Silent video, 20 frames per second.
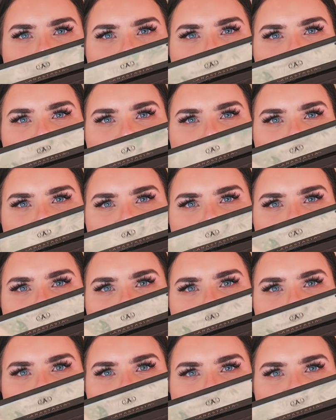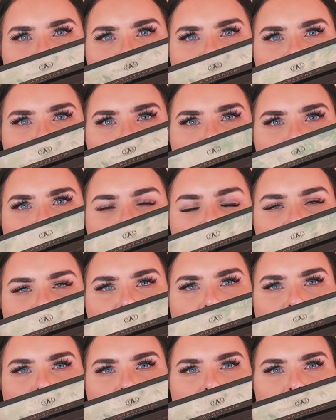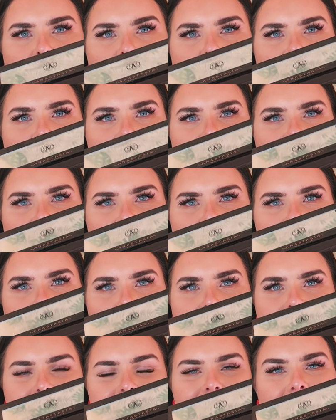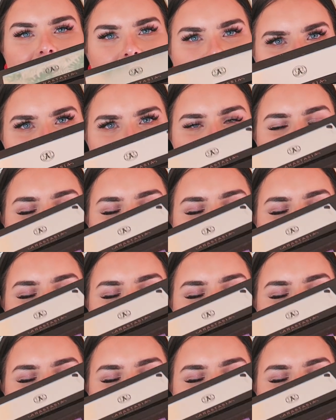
pinks, and then we've got a normal sort of warm shades here